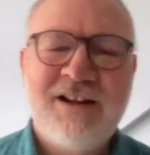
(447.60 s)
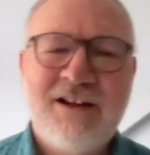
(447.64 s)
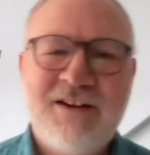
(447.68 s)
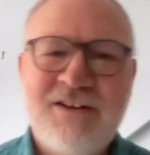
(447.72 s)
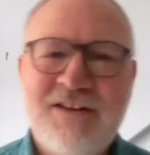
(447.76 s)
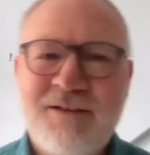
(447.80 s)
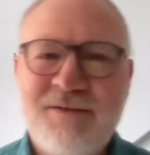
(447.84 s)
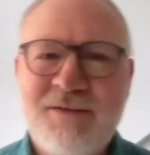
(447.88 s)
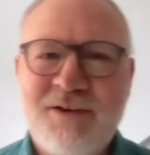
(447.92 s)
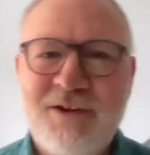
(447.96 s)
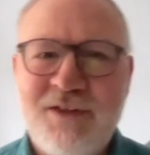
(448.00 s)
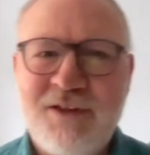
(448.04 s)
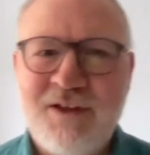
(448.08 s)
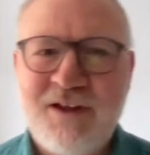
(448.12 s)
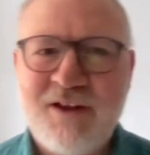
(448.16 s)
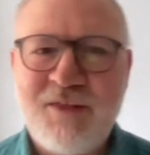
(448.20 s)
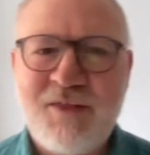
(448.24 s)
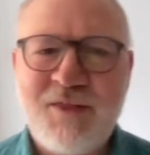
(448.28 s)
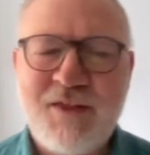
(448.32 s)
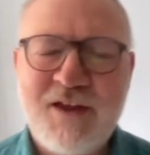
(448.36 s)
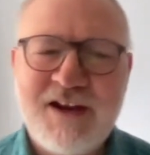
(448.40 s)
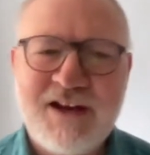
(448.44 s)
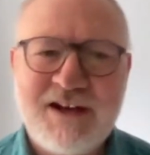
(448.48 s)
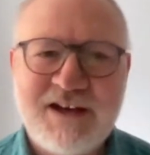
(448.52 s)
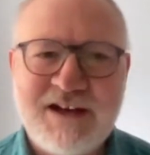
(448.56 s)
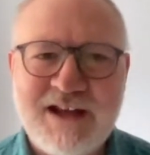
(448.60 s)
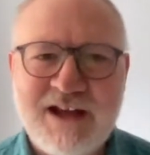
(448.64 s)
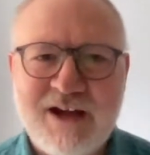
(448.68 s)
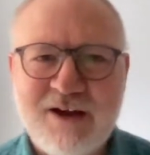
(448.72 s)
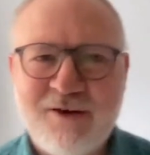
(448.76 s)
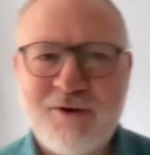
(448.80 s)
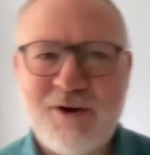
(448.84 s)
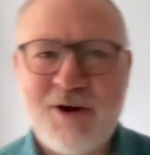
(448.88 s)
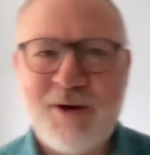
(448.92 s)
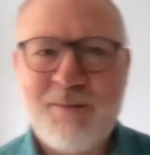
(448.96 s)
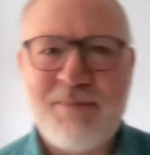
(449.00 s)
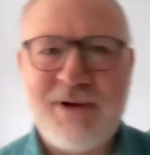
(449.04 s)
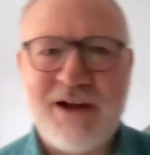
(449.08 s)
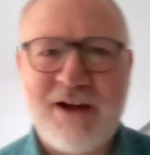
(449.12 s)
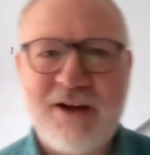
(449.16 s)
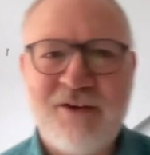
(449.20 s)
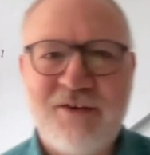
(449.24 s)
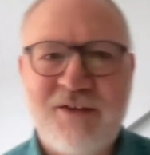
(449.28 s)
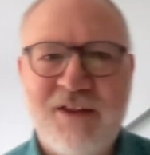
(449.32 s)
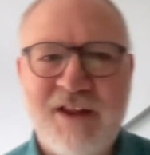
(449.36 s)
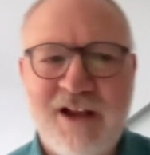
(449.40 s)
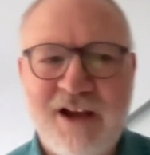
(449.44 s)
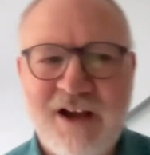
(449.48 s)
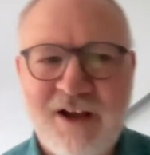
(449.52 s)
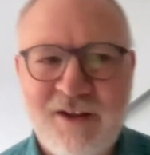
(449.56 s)
Let's have a think now
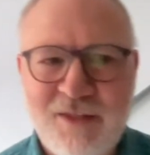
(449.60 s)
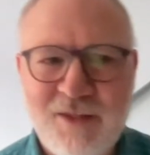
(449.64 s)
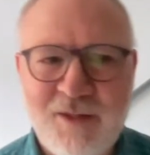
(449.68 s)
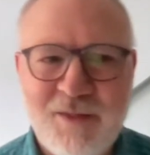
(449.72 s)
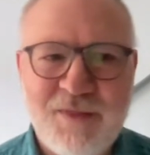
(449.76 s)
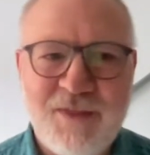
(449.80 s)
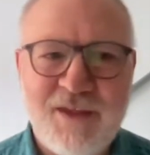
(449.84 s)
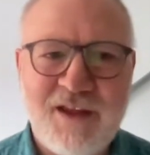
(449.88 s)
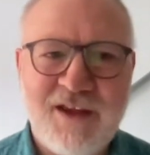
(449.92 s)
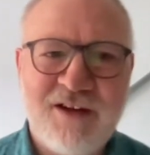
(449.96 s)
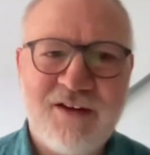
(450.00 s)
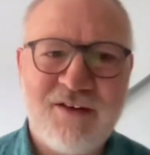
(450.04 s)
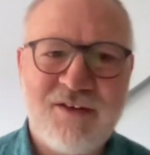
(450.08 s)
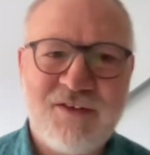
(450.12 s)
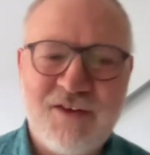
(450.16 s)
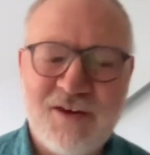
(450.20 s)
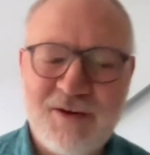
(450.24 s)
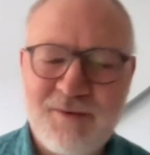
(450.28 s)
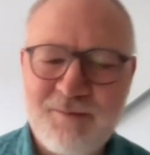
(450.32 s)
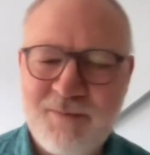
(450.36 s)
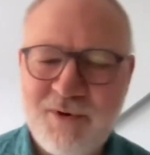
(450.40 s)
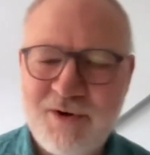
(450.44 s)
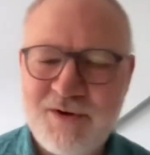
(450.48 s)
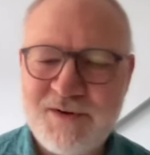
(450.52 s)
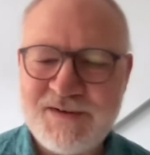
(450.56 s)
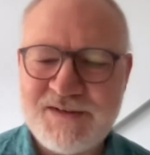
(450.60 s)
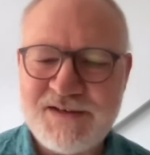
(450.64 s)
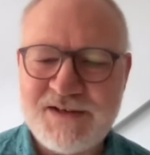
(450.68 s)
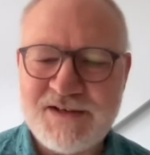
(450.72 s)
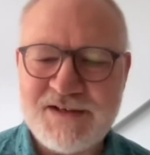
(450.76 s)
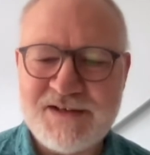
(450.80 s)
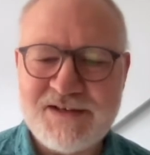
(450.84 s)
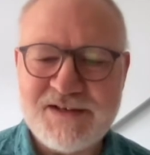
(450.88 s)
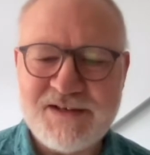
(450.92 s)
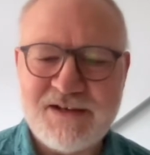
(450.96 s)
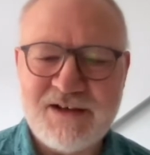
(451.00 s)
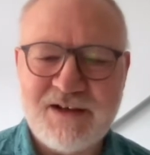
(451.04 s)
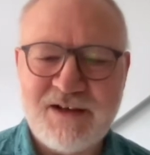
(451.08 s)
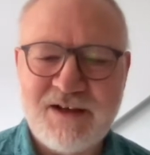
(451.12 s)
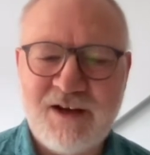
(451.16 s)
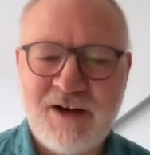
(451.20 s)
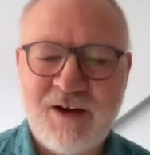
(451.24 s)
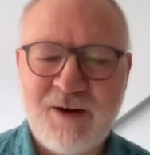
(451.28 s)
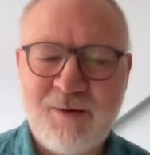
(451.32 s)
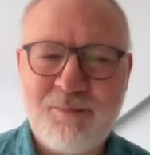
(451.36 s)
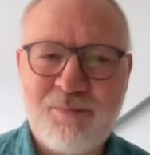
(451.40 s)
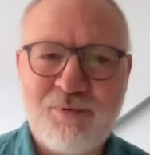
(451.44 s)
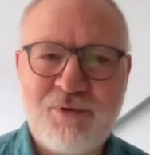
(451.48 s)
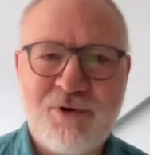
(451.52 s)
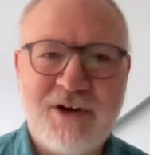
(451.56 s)
about the other things that Moses
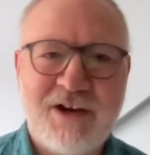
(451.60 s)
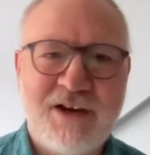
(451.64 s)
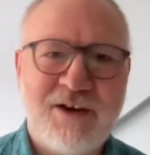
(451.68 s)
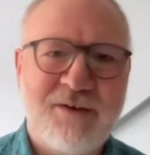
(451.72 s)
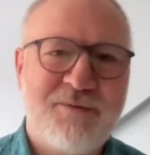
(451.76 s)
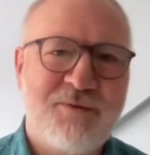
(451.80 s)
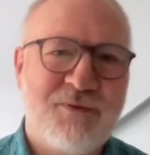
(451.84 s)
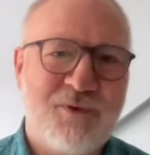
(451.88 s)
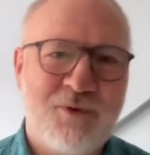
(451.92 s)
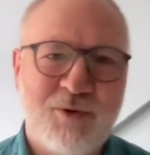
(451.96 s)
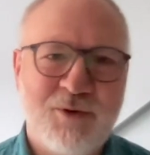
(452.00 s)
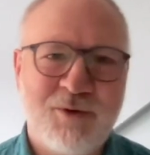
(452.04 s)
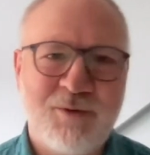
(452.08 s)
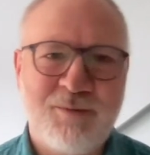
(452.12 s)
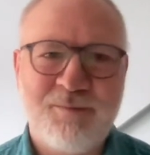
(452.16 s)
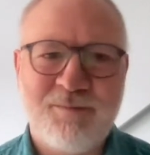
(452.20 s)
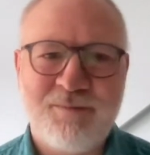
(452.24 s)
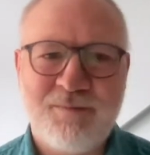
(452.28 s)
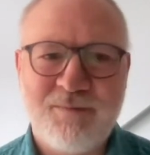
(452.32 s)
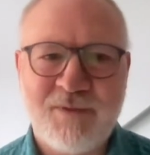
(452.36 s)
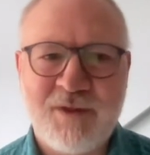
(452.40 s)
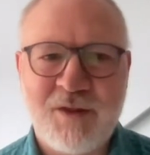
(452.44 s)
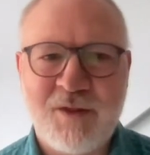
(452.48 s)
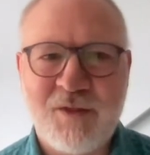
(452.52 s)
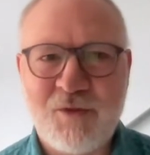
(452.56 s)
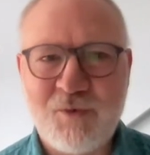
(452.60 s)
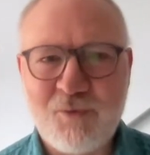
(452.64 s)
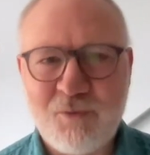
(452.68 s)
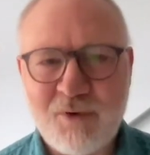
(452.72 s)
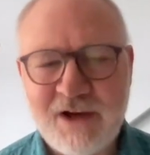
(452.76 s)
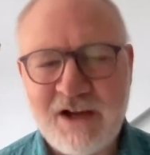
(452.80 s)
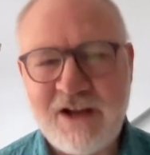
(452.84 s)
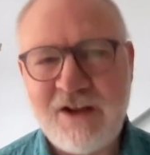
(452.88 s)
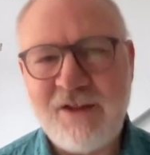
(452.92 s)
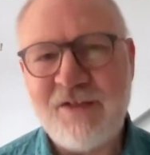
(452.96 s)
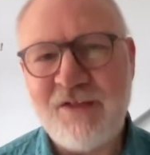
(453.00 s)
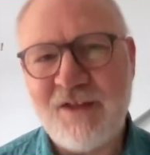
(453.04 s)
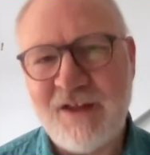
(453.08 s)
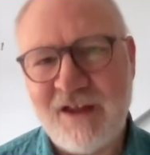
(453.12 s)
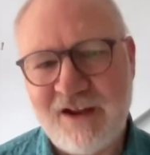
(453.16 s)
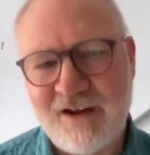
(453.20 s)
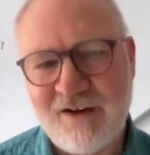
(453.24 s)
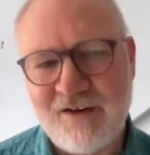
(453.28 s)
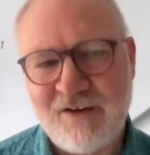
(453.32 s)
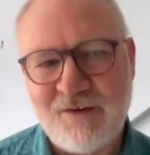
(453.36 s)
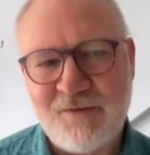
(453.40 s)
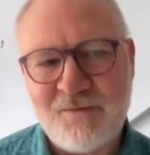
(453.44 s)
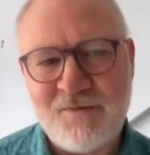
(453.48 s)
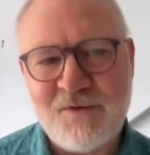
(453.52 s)
prayed for. The three things.